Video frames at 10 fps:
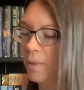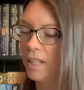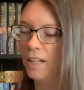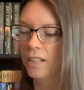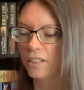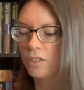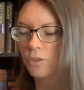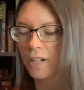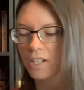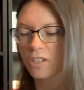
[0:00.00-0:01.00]
and
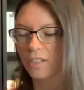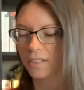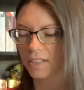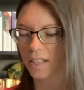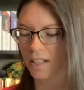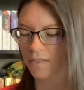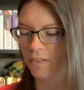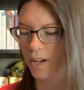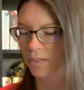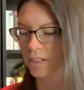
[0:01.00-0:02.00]
illustrations that they
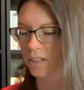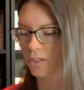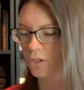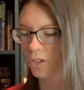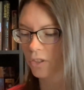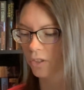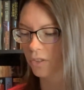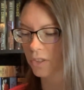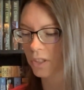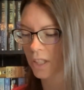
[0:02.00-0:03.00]
found in his
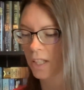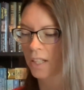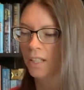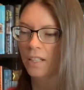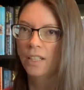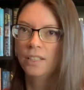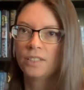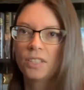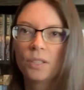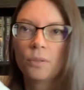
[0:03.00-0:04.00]
journals. And
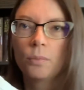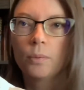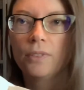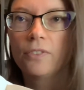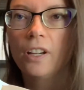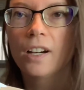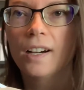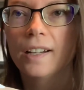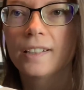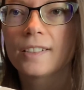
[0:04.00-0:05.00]
so we've
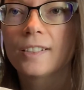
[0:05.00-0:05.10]
got